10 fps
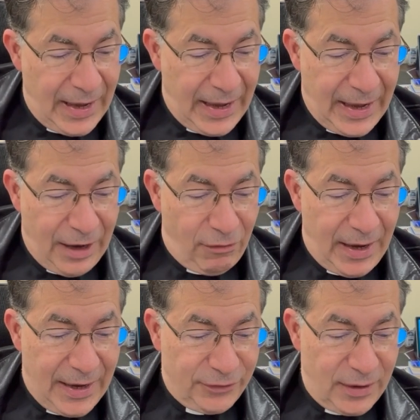And
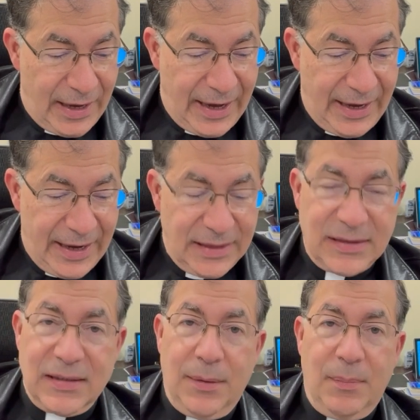right after that, had
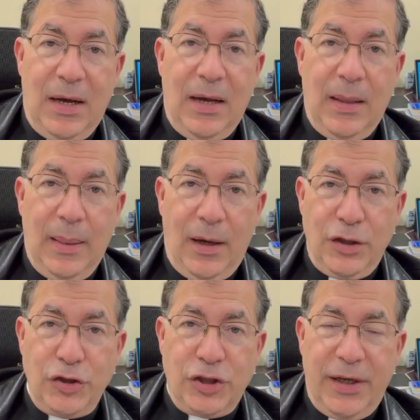some
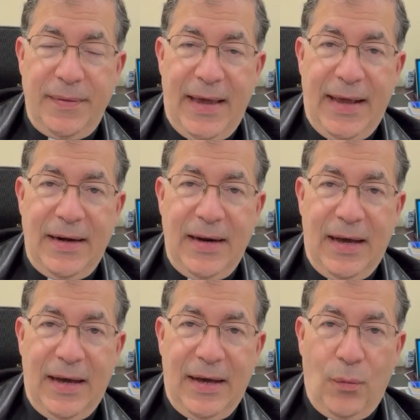lunch and then
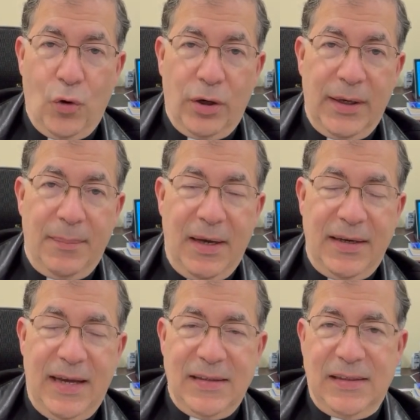work at my
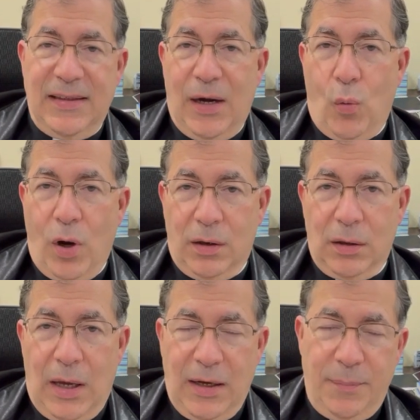desk, and then a 1
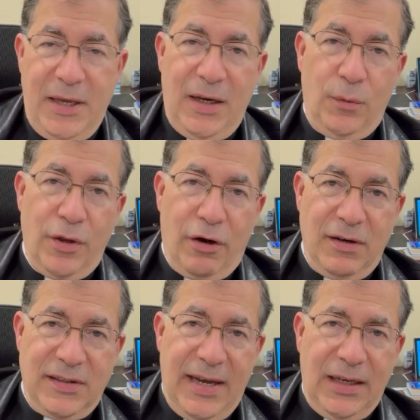o'clock meeting with our
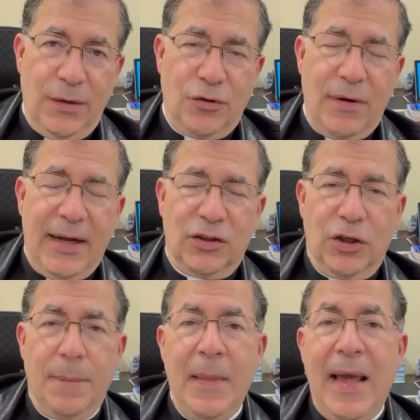executive
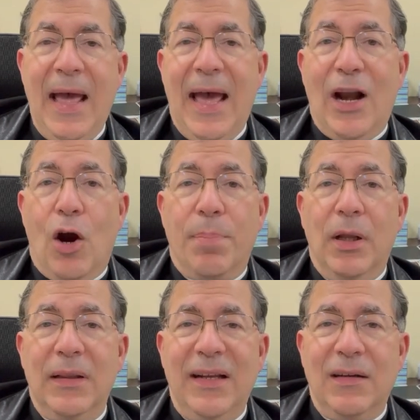director and our
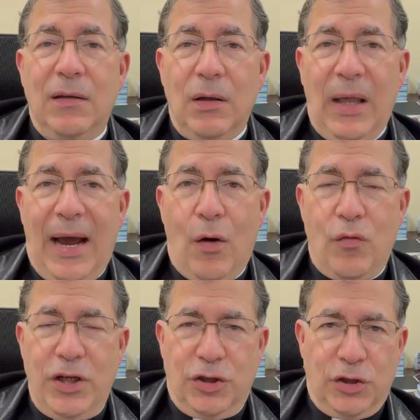political
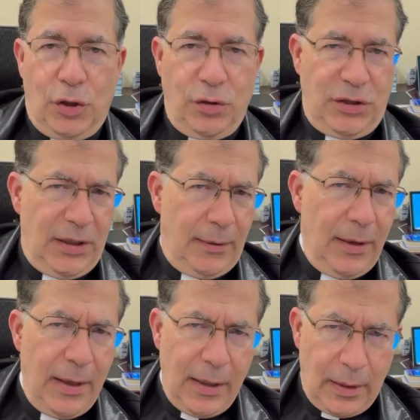outreach associate.
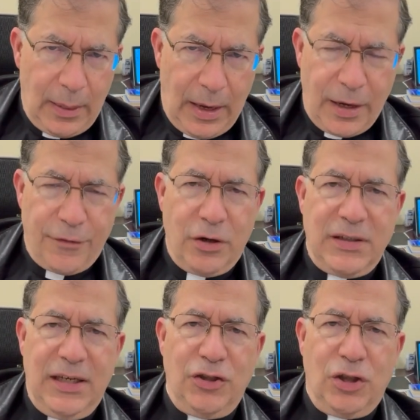A lot of our
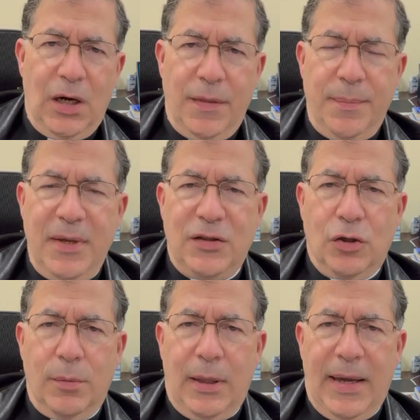attention on the
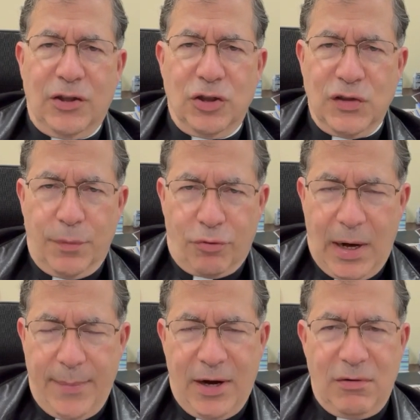midterm elections, the
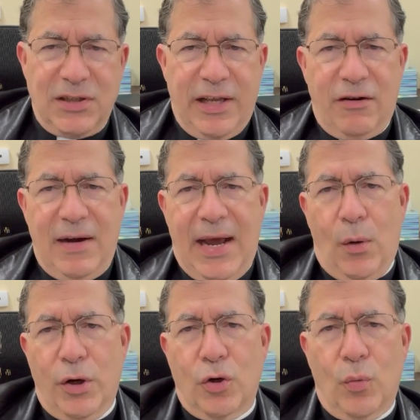primaries that are
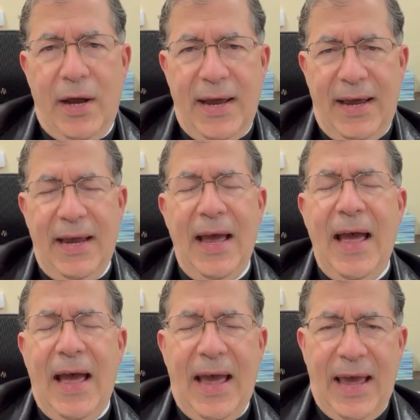now underway,
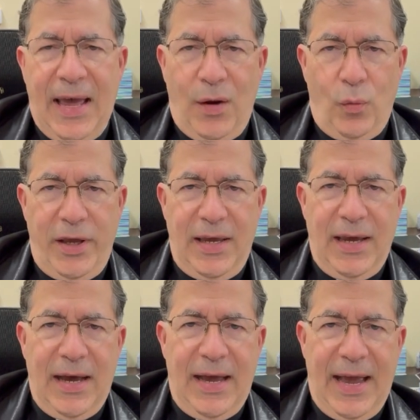and we
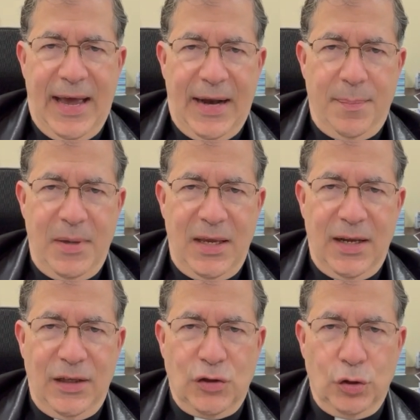had a
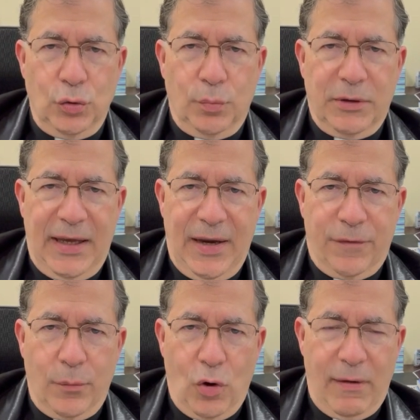meeting to plan
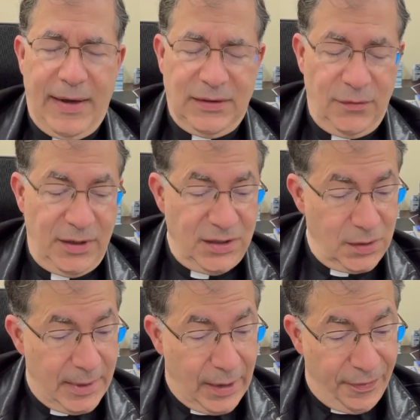for more activities
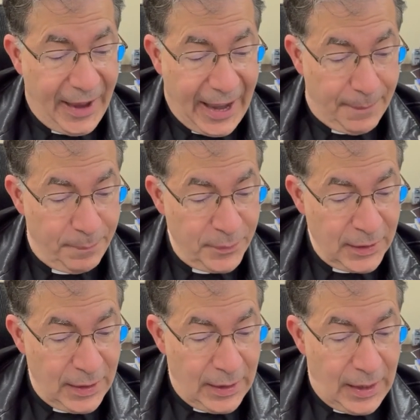about that.
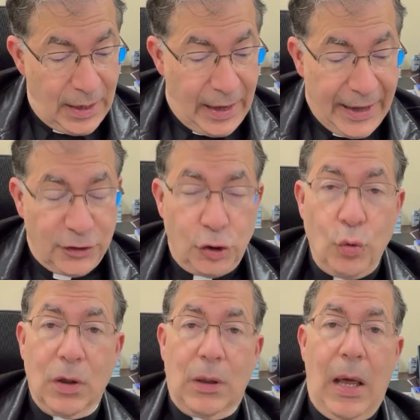At
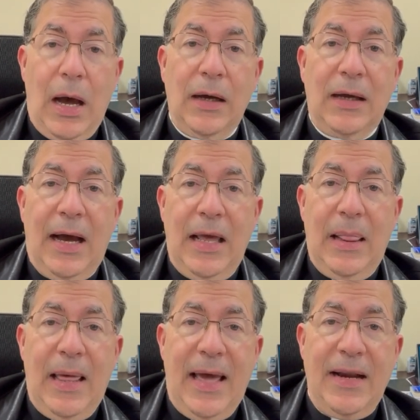2 o'clock, I
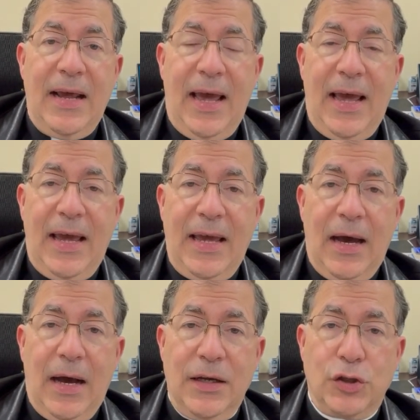led
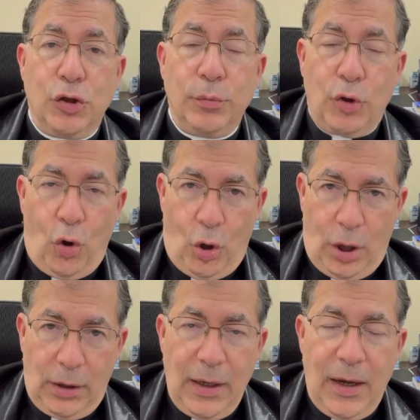a Zoom
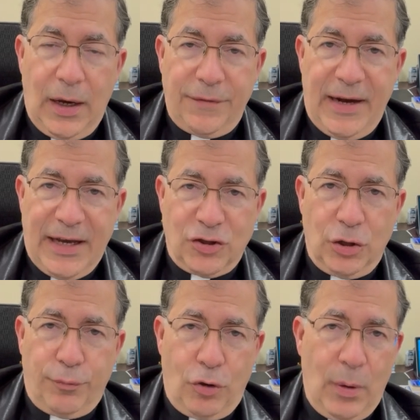call of
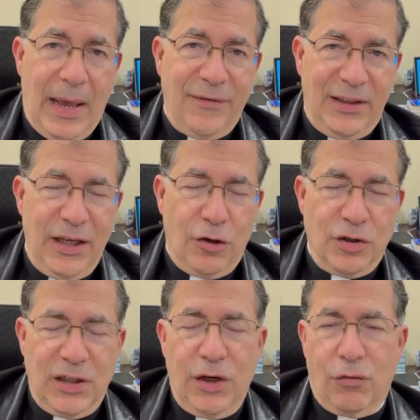national pro-life
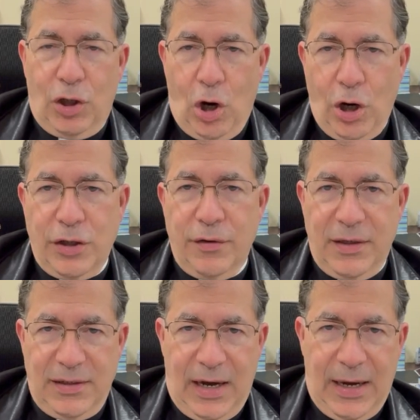leaders in regard to
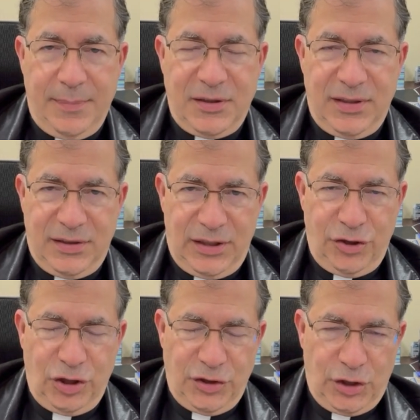the Dobbs
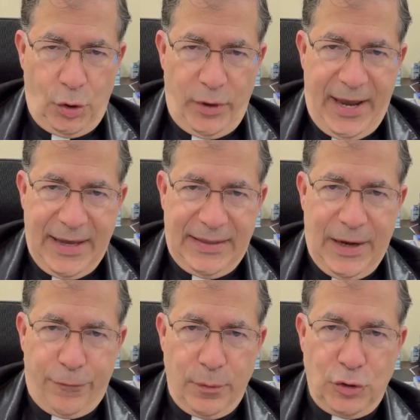decision. So we had
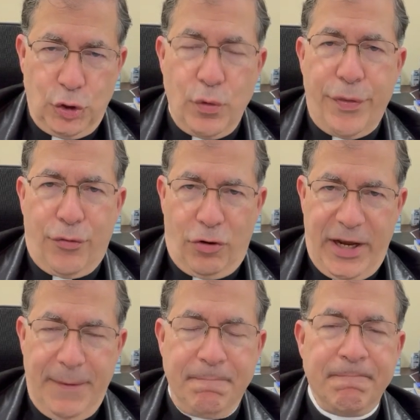that from 2 to
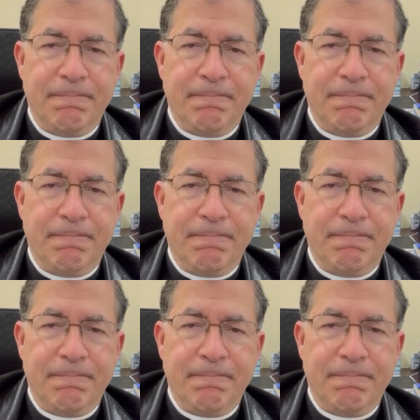3.